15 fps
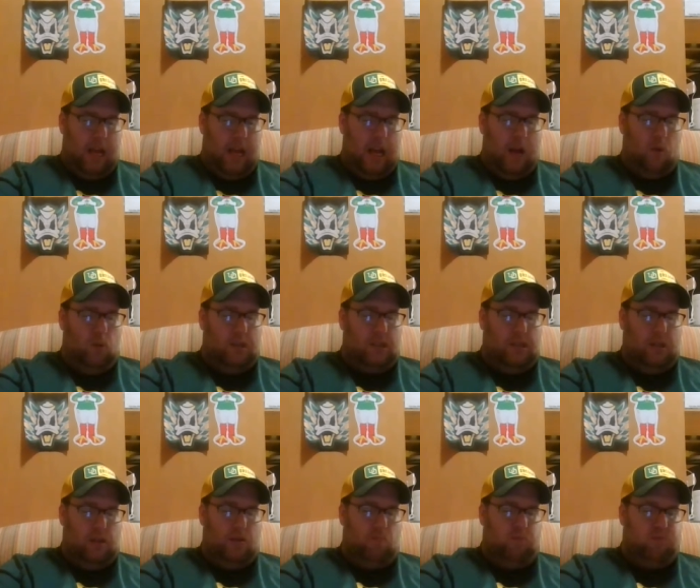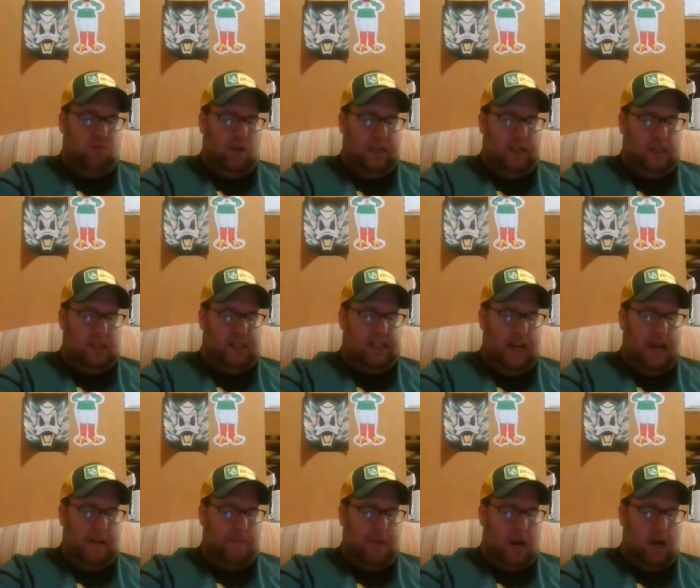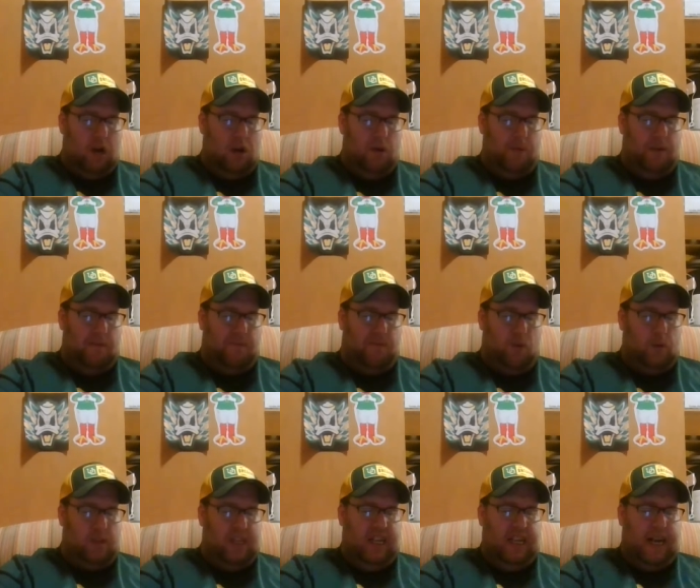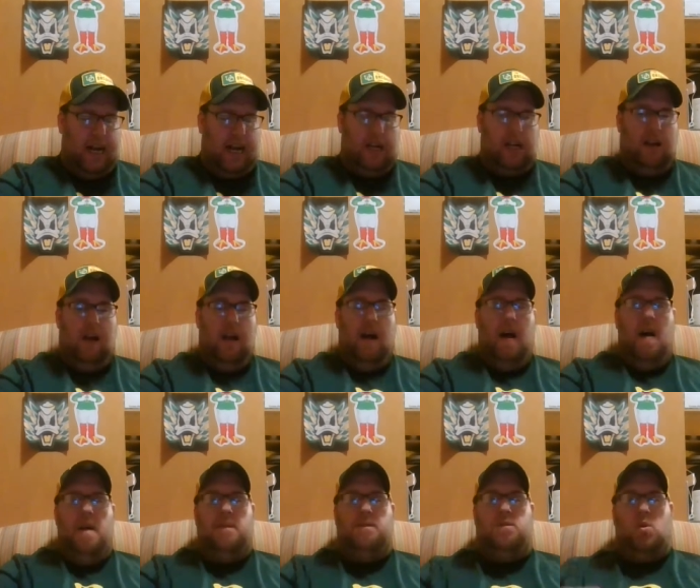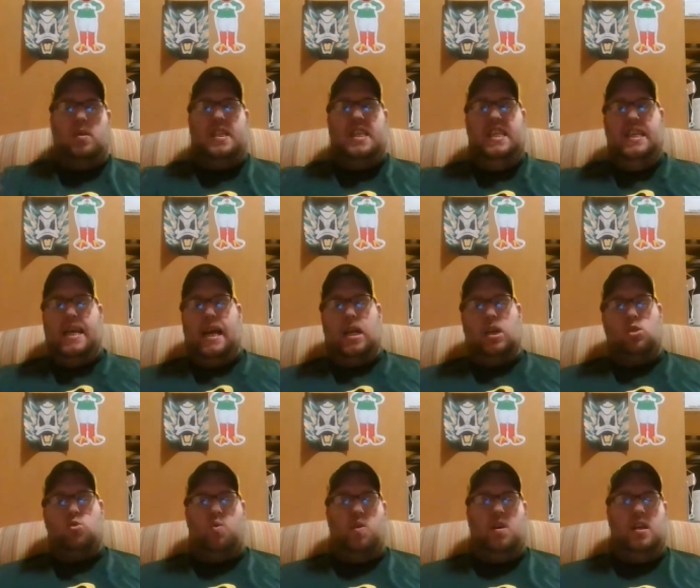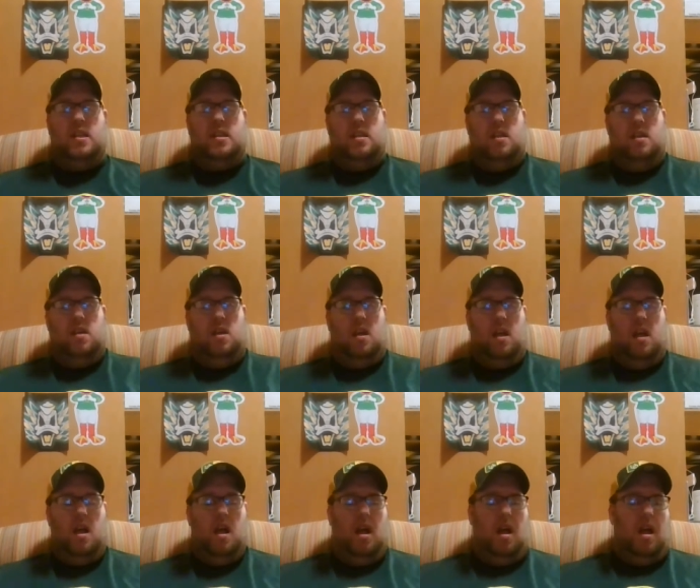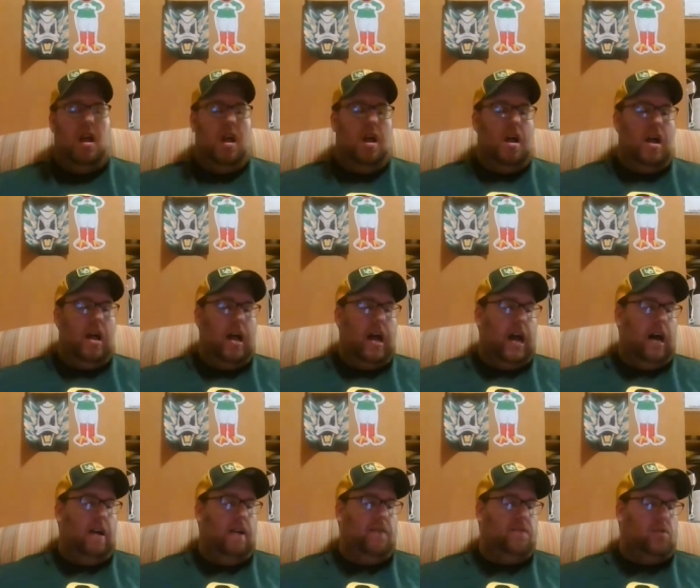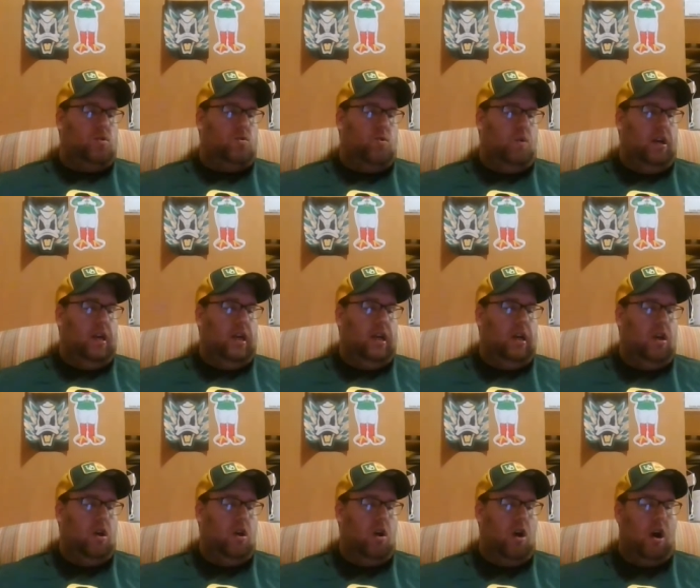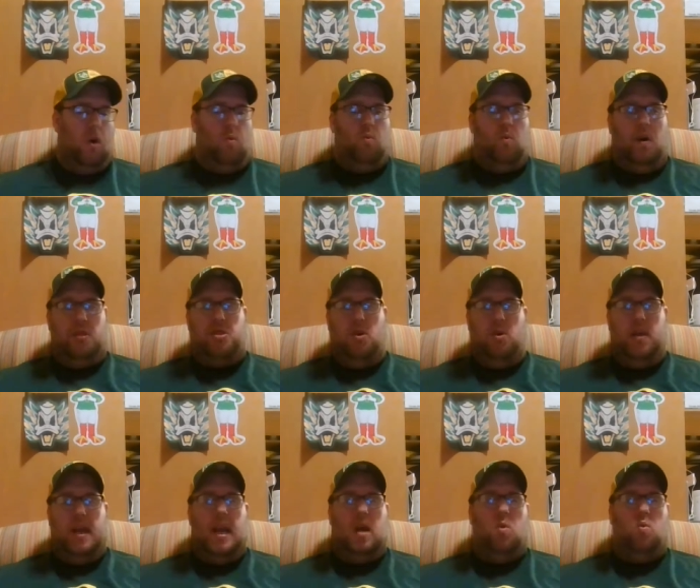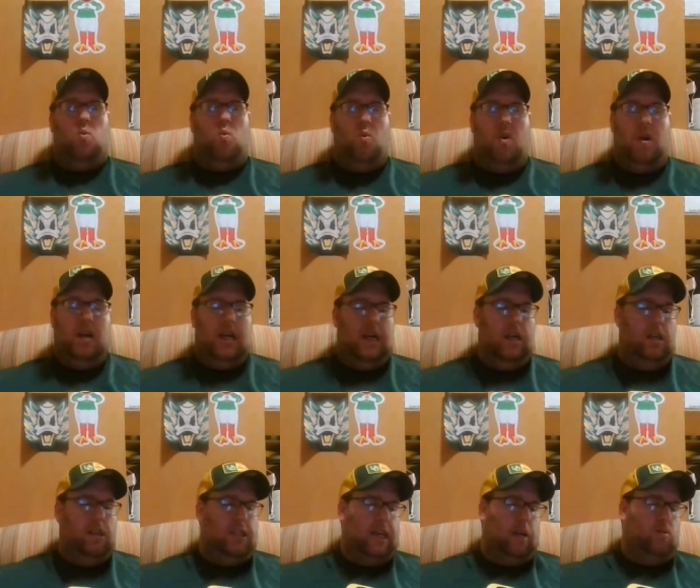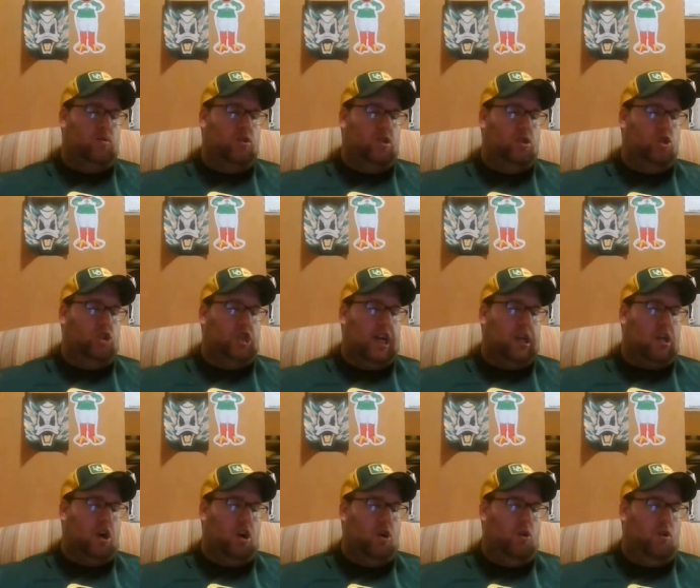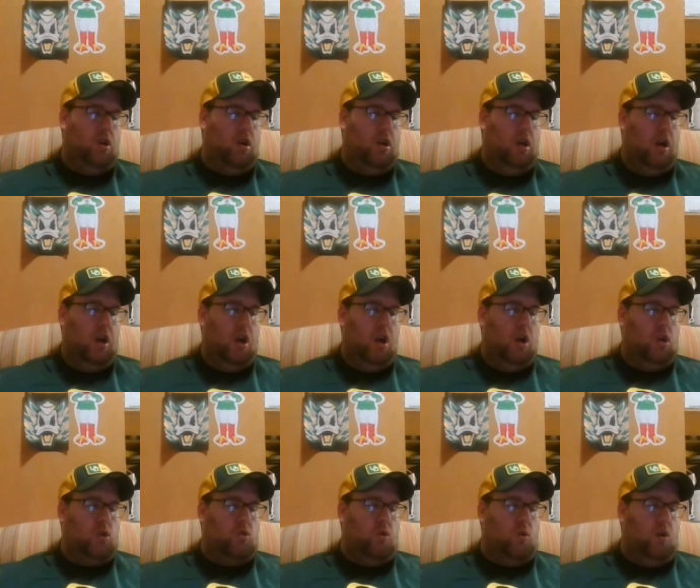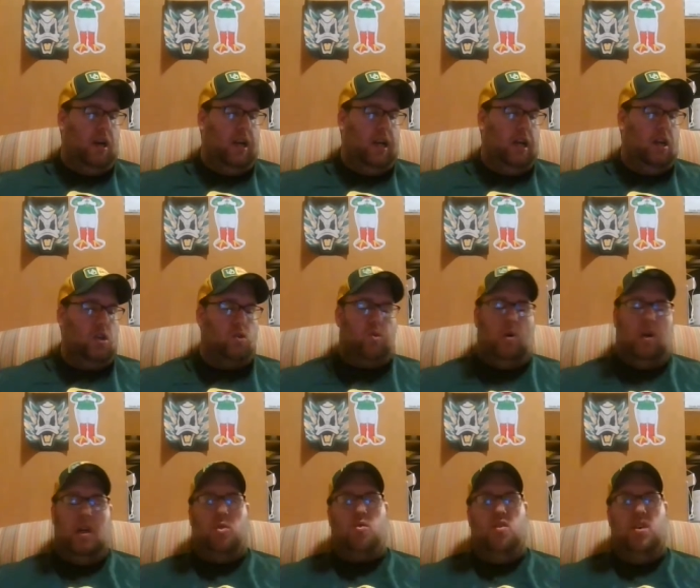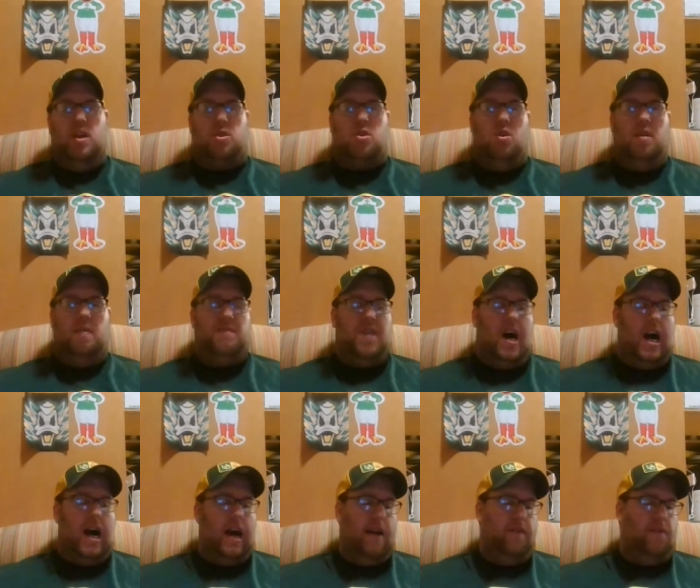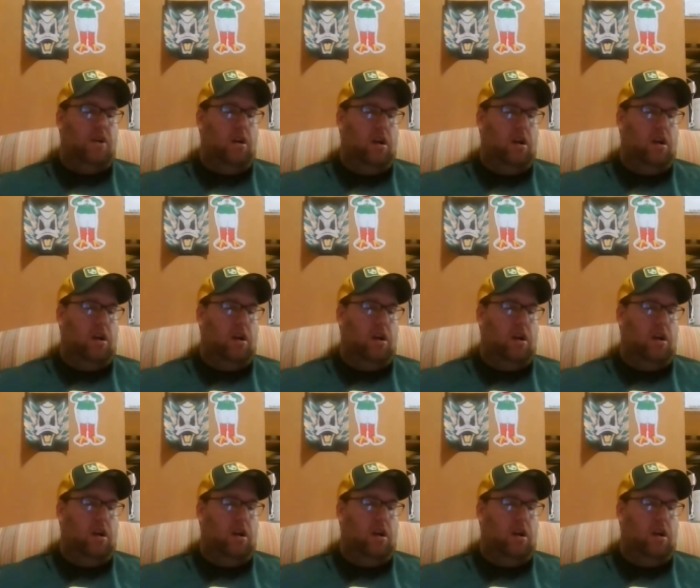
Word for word: wasn't the prettiest game by Herbert. 14 out of 14 out of 20 out of 20 on uh, 138, one interception to Jack Coan. 20, 23, 35